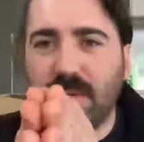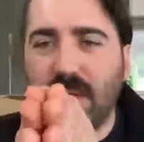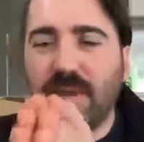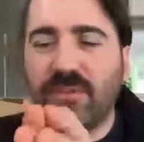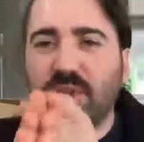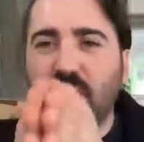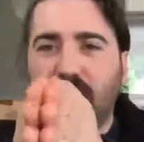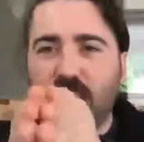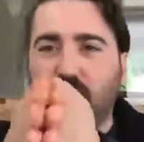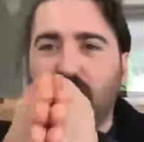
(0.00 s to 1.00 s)
hasn't
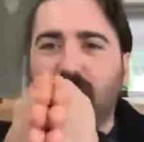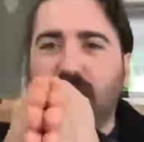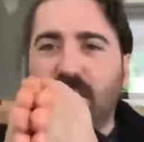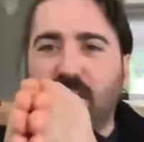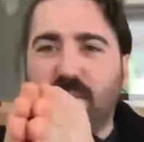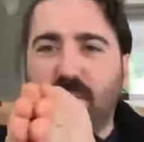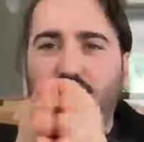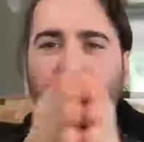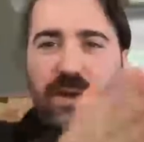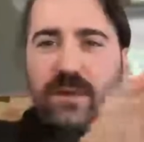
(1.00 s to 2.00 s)
changed orientation from
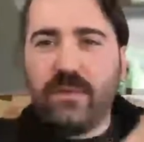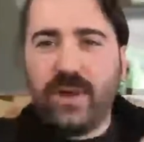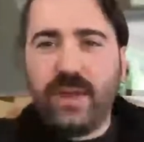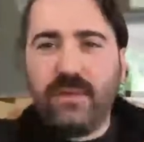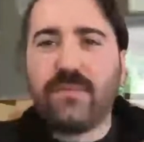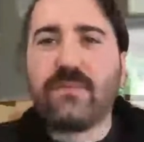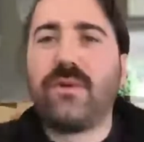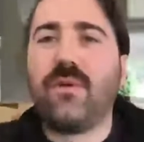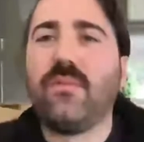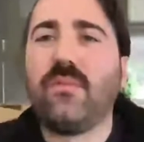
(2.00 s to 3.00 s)
30 degrees
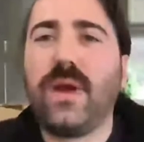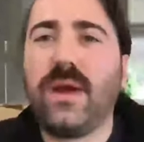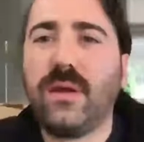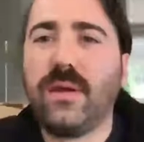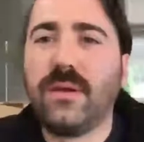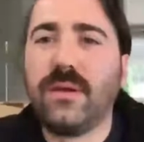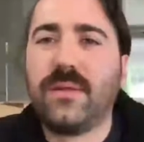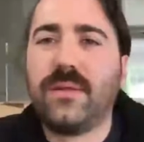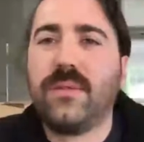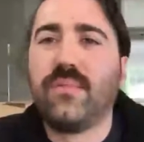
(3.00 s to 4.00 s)
from where
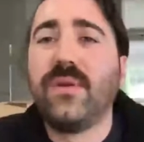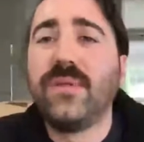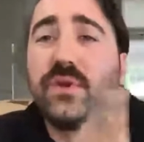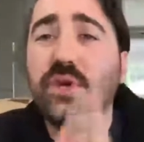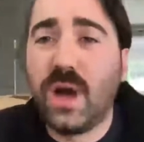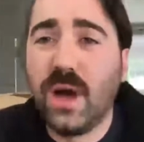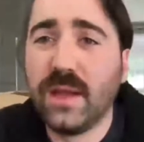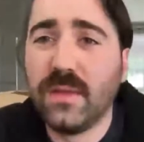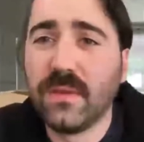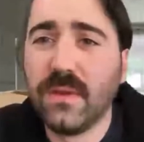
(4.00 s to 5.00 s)
the previous shot
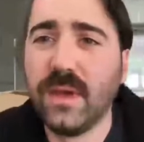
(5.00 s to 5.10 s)
is.